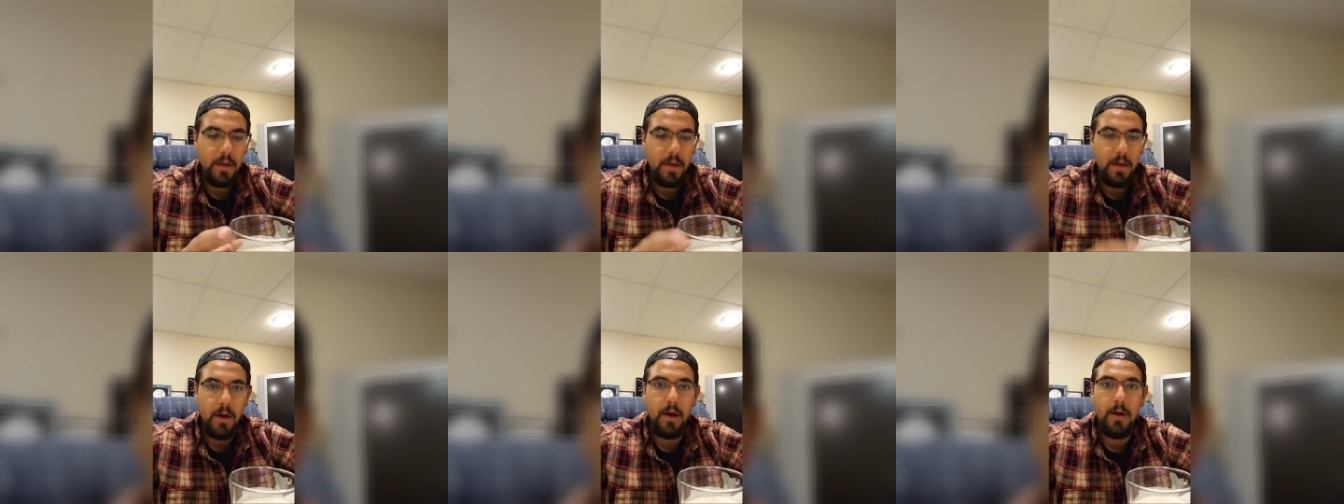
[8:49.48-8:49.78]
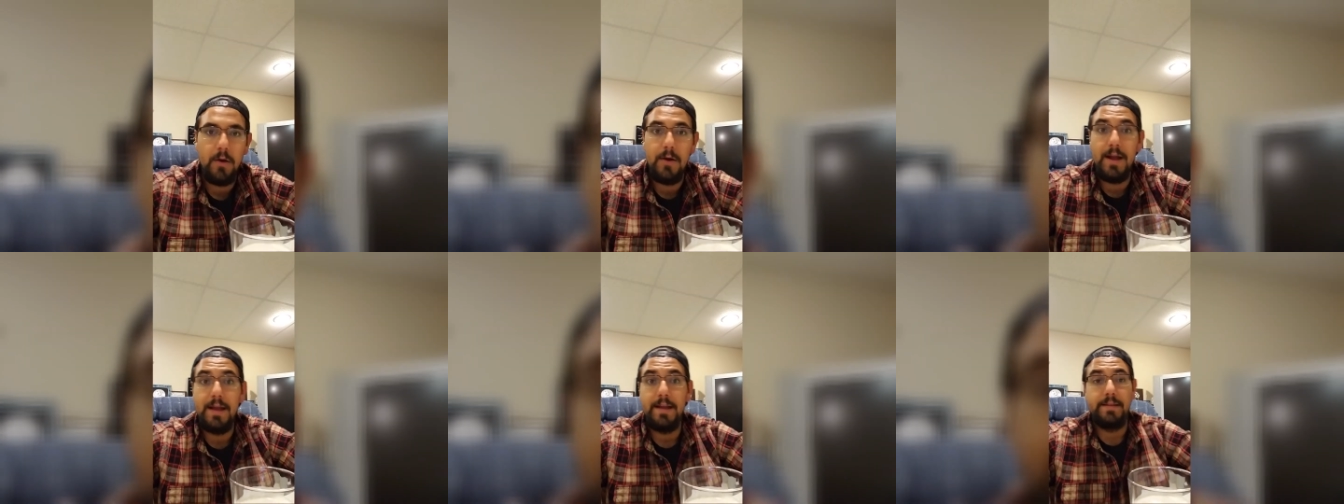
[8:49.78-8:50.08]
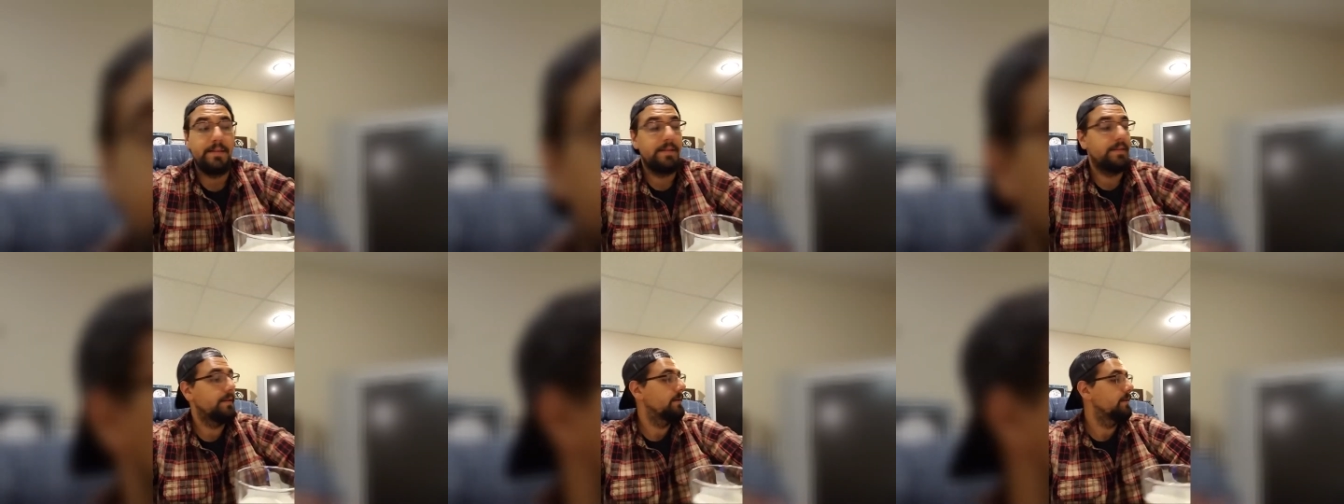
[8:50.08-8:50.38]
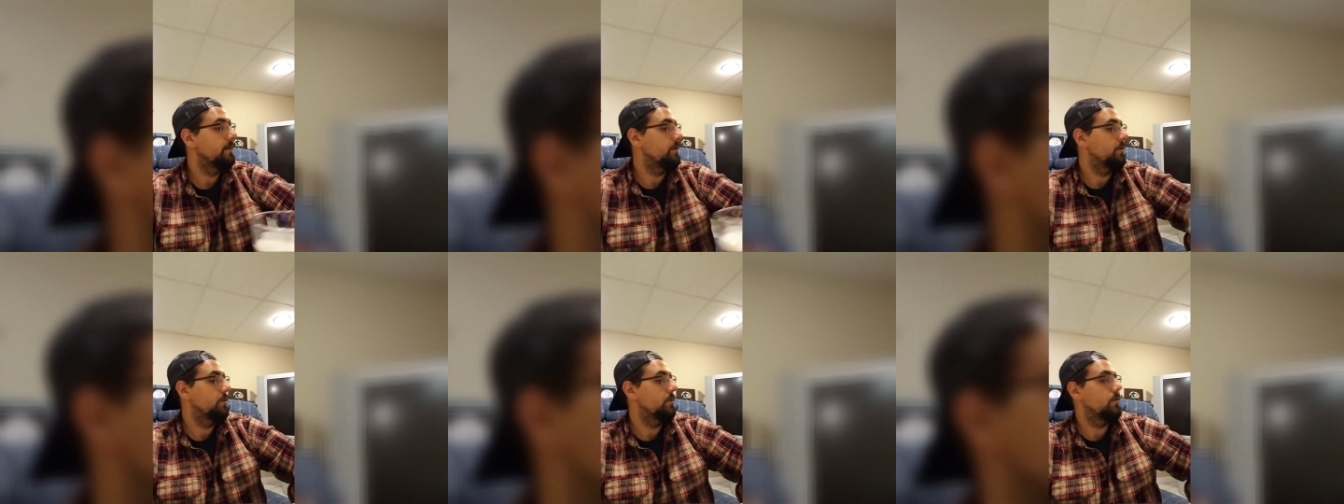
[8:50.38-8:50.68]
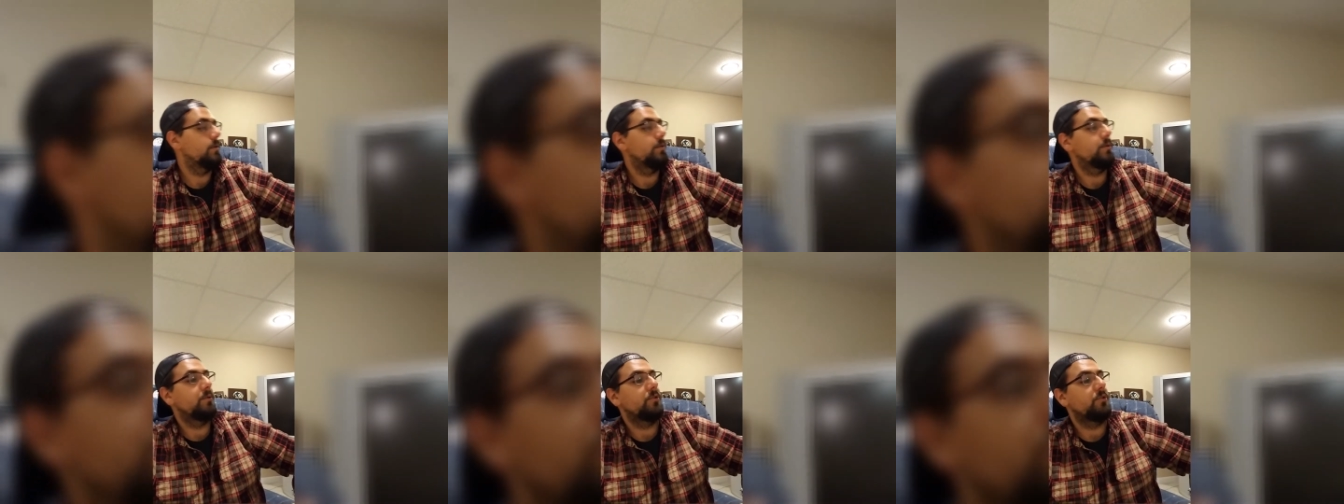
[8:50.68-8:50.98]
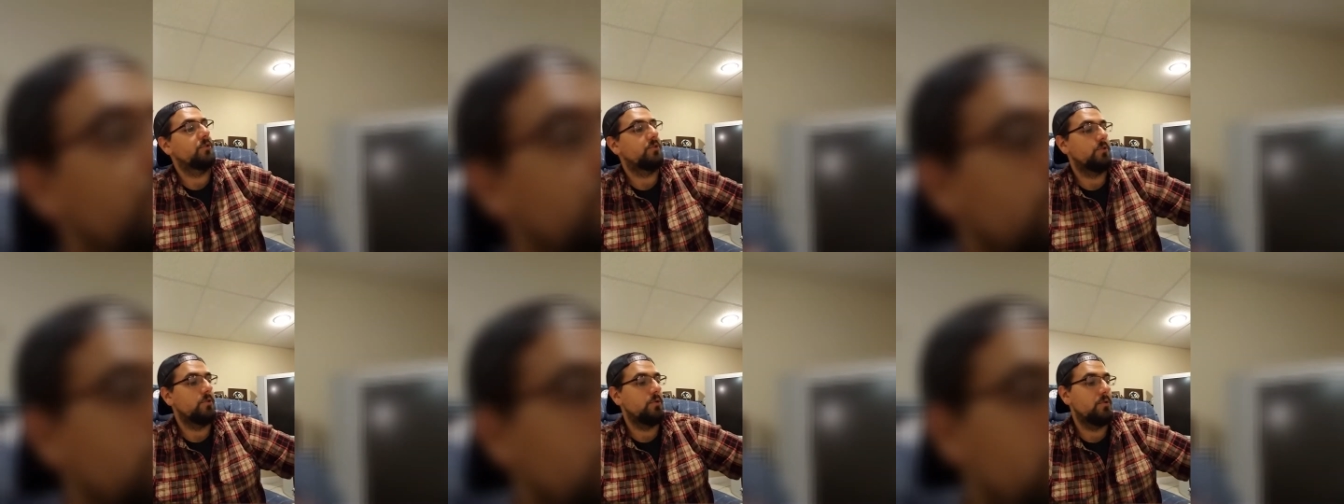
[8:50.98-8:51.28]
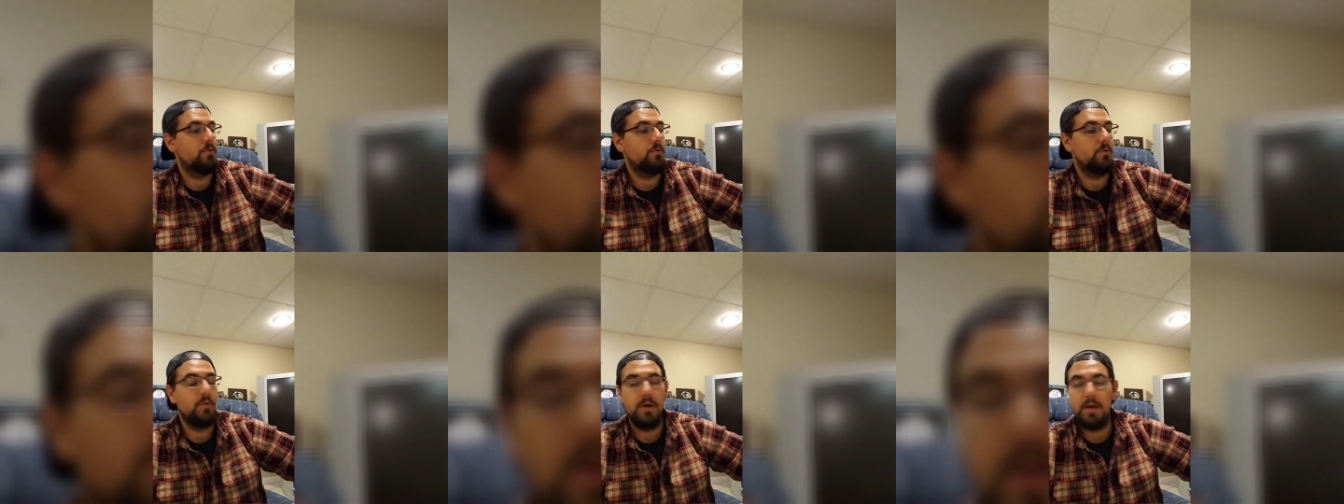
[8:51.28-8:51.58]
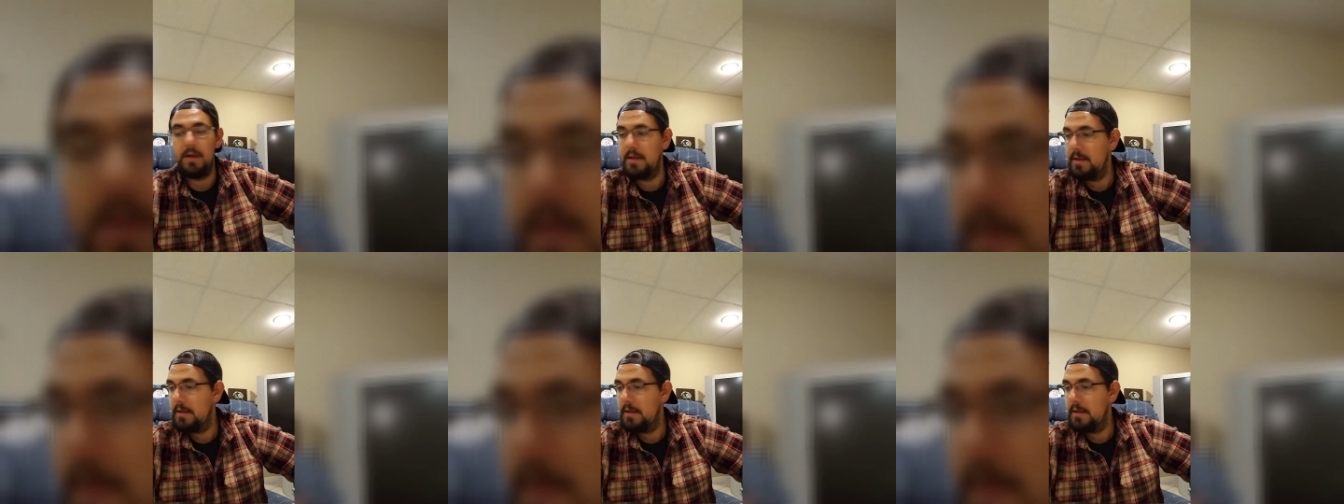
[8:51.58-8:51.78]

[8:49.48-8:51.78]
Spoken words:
All right. So,